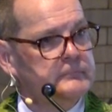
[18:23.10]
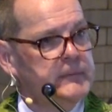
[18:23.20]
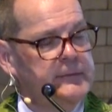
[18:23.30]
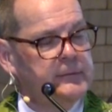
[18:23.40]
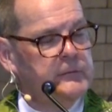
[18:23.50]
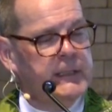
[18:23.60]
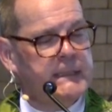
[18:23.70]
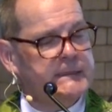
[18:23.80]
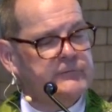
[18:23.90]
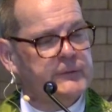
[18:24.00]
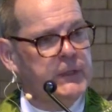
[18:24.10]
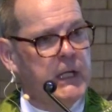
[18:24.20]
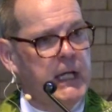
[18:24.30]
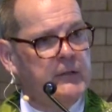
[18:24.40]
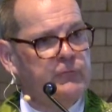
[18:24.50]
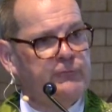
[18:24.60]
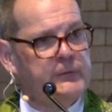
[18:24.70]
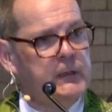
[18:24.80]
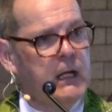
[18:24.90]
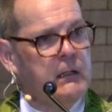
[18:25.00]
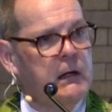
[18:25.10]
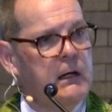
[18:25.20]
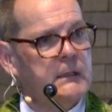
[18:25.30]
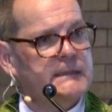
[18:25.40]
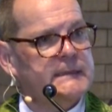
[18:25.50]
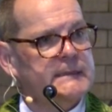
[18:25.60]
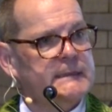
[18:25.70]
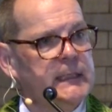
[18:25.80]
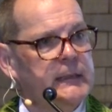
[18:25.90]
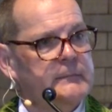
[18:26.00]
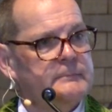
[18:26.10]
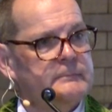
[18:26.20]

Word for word: May the grace of God fill our hearts this day.